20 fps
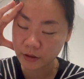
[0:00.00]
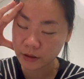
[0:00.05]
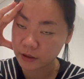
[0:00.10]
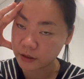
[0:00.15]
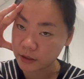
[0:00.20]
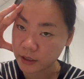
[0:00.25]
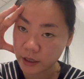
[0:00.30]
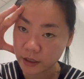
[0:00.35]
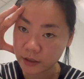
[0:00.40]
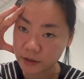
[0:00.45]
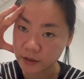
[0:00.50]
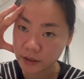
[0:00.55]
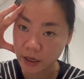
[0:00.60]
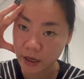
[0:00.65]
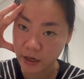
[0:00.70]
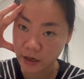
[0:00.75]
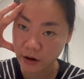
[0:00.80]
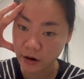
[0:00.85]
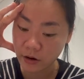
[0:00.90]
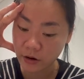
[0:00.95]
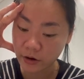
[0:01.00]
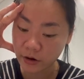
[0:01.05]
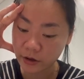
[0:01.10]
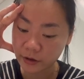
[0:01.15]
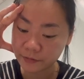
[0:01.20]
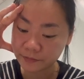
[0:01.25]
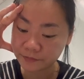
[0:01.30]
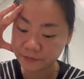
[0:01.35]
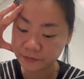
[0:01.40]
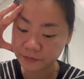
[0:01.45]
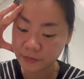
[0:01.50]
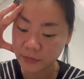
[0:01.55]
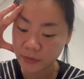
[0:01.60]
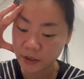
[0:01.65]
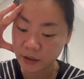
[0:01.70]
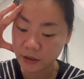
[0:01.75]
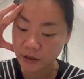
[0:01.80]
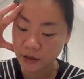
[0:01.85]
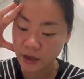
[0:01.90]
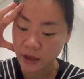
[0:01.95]
that is AR,
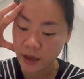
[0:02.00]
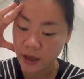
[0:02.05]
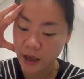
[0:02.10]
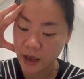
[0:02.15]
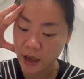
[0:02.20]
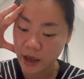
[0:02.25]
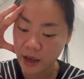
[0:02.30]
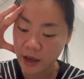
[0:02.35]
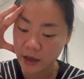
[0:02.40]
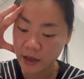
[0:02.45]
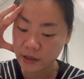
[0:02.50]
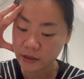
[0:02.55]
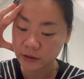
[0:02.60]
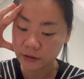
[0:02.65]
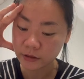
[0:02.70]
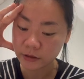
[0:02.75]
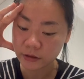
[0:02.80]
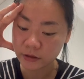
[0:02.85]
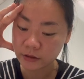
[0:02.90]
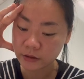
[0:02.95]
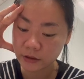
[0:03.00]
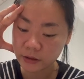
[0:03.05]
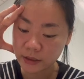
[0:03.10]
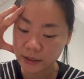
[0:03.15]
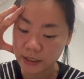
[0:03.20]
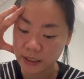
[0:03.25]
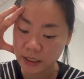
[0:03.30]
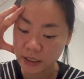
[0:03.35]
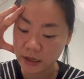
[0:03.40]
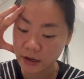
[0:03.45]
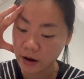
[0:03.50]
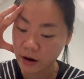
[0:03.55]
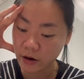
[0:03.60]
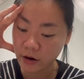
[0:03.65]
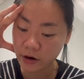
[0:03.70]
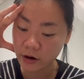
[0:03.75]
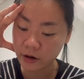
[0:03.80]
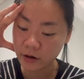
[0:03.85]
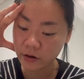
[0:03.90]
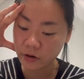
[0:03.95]
and
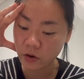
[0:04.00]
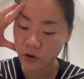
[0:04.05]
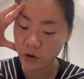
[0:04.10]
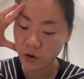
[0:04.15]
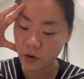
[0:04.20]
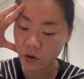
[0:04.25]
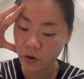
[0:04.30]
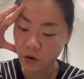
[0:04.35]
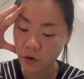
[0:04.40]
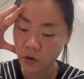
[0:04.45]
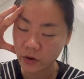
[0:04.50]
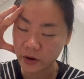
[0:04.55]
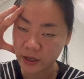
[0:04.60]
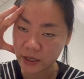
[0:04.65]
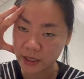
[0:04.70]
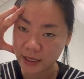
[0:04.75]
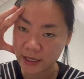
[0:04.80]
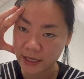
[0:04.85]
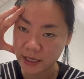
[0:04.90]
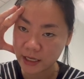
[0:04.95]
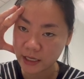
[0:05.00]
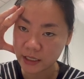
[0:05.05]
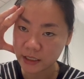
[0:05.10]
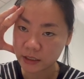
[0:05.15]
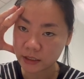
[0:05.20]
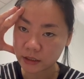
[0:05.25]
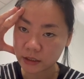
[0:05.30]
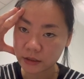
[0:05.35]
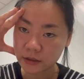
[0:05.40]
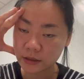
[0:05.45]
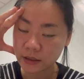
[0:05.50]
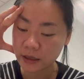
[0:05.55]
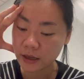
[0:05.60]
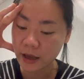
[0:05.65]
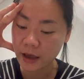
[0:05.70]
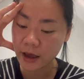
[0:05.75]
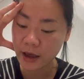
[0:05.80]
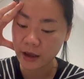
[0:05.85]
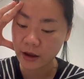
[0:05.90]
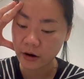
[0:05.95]
ER or
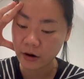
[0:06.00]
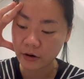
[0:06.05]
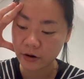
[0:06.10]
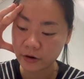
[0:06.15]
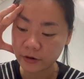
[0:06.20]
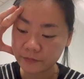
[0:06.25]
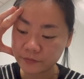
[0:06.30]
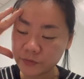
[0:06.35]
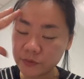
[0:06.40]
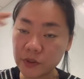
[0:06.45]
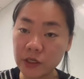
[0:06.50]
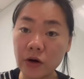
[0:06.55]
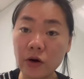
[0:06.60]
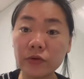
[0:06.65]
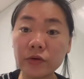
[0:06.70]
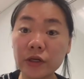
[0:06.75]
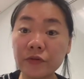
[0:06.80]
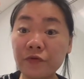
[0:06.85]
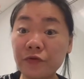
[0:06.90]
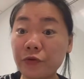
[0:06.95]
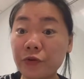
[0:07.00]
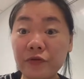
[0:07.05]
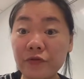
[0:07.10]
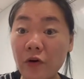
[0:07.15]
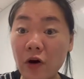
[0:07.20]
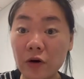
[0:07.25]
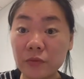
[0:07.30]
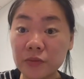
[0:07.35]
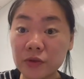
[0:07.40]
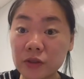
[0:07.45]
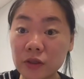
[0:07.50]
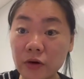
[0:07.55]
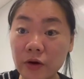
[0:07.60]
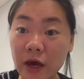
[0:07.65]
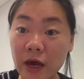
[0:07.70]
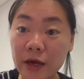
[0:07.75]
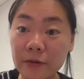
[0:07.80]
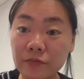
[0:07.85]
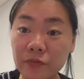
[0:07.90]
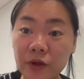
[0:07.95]
EIR. There are only 3 forms,
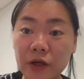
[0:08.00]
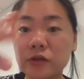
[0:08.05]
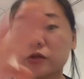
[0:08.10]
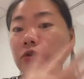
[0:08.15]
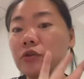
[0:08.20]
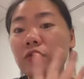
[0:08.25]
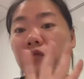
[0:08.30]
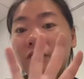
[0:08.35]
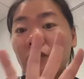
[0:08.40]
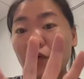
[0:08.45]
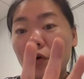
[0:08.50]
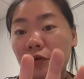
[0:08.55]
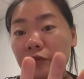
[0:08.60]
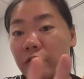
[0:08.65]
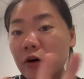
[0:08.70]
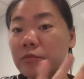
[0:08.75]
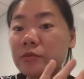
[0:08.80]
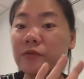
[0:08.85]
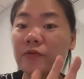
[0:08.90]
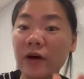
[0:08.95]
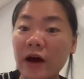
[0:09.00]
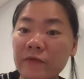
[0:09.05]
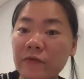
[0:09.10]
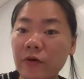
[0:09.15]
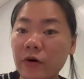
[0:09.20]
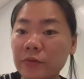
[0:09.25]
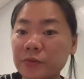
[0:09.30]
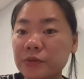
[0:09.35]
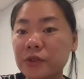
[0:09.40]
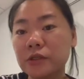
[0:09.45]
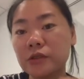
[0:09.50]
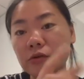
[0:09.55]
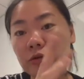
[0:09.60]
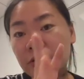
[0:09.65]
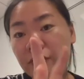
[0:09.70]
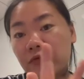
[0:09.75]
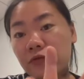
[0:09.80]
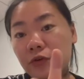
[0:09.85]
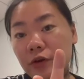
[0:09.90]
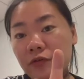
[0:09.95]
okay? There's no 4 forms, 5 forms. There's
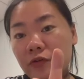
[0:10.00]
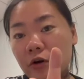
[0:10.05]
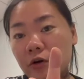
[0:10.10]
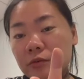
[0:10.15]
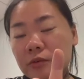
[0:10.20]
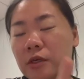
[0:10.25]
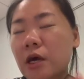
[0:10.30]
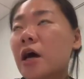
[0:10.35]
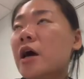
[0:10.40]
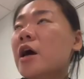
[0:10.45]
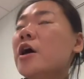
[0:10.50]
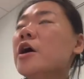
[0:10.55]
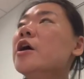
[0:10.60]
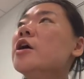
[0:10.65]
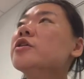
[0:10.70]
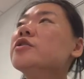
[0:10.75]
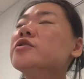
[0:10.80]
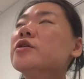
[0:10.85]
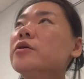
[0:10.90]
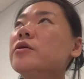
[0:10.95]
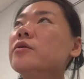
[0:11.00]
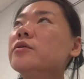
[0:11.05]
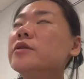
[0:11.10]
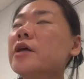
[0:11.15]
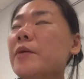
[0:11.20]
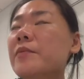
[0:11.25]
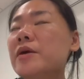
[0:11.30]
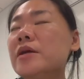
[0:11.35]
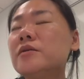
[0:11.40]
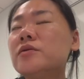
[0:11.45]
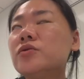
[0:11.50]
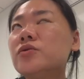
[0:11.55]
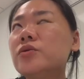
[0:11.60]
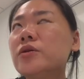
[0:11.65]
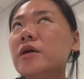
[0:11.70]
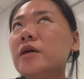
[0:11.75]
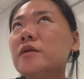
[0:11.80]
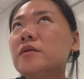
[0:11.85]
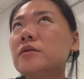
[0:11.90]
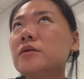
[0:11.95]
only 3 forms. So that means you
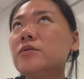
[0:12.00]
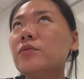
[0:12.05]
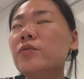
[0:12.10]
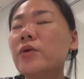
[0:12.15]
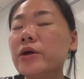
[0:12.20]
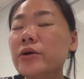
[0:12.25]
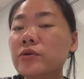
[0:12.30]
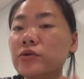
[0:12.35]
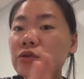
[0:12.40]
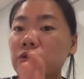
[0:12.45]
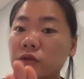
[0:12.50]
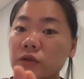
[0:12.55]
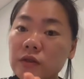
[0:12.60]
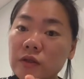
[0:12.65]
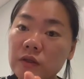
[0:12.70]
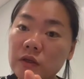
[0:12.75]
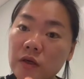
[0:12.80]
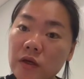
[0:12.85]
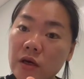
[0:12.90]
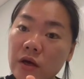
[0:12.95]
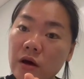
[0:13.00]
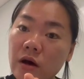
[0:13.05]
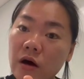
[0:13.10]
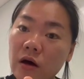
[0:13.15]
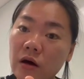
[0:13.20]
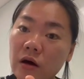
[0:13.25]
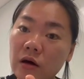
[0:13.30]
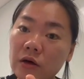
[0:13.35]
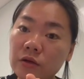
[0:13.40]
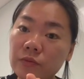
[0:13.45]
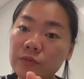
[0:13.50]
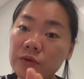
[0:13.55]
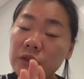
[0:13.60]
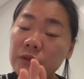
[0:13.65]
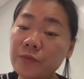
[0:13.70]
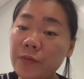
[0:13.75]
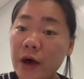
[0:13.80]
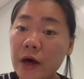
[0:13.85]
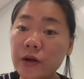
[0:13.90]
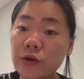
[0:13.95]
can, when you see a
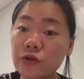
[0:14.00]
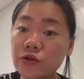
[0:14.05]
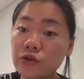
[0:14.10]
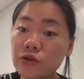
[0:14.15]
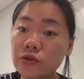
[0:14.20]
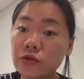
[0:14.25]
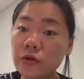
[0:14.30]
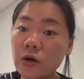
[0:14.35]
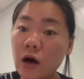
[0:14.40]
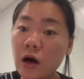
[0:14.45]
Spanish